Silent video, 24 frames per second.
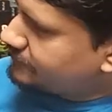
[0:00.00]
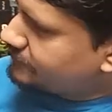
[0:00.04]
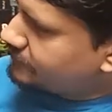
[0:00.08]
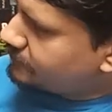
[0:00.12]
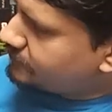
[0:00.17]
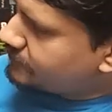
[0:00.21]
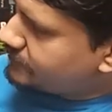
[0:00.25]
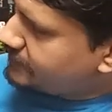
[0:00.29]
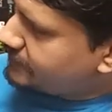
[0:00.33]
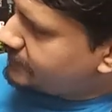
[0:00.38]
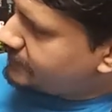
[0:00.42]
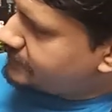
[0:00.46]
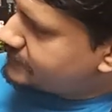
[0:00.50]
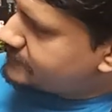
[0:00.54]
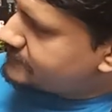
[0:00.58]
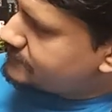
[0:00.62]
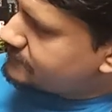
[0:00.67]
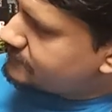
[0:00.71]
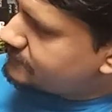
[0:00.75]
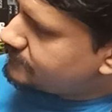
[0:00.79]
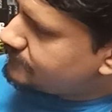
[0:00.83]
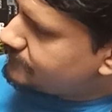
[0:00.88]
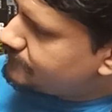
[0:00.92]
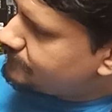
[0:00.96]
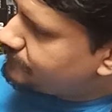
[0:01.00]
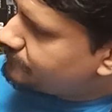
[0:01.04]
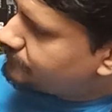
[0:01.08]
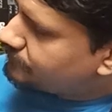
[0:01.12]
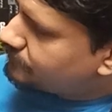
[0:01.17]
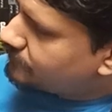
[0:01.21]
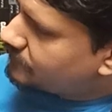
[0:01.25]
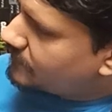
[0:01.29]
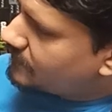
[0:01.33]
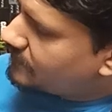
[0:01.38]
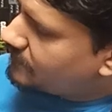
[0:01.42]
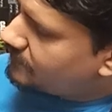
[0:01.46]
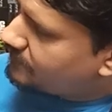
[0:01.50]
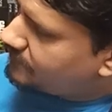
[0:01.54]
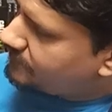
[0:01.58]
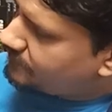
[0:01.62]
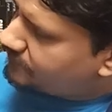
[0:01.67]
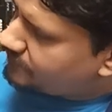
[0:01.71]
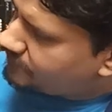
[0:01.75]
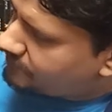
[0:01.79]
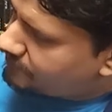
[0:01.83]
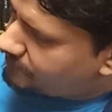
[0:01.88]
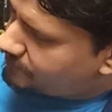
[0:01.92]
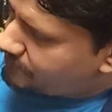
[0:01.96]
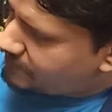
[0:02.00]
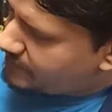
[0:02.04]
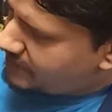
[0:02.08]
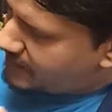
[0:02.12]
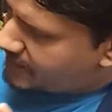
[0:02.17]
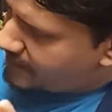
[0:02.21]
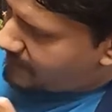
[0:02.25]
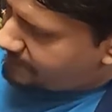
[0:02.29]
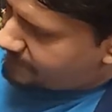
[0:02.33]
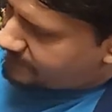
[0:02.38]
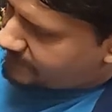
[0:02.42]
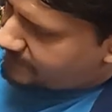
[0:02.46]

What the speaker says: toy did. So we have